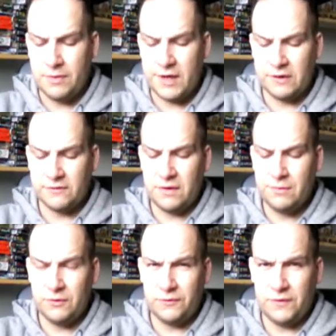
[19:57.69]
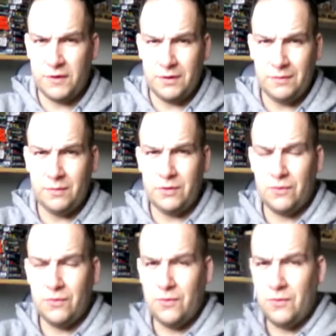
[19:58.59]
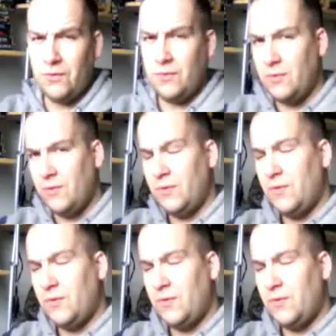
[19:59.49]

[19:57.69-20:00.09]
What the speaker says: thanks very much for your